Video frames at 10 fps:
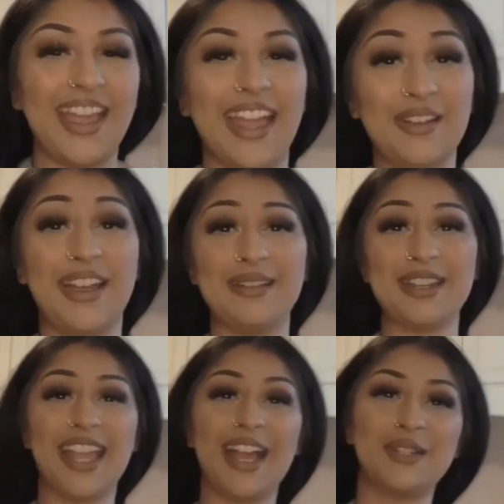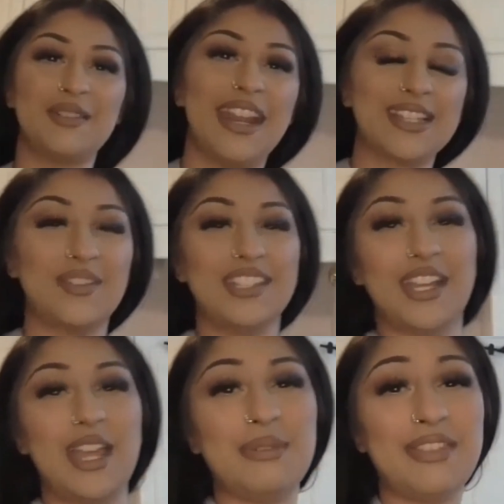Anyway, I'm going to catch you in the next
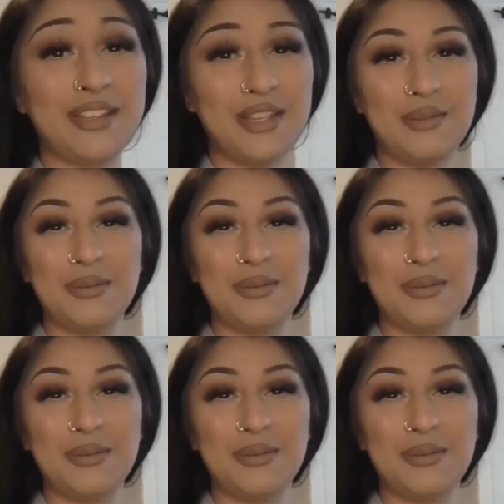video, but thank you for